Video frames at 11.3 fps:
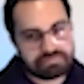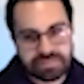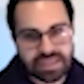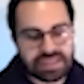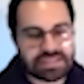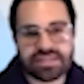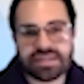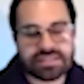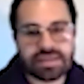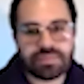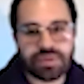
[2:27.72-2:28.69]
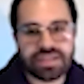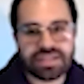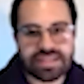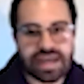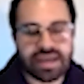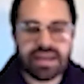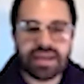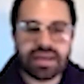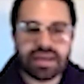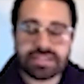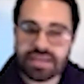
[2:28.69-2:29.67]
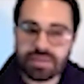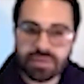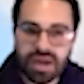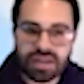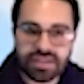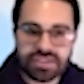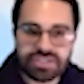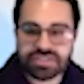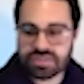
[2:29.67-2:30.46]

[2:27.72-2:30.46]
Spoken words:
It's as simple as that. Some colleges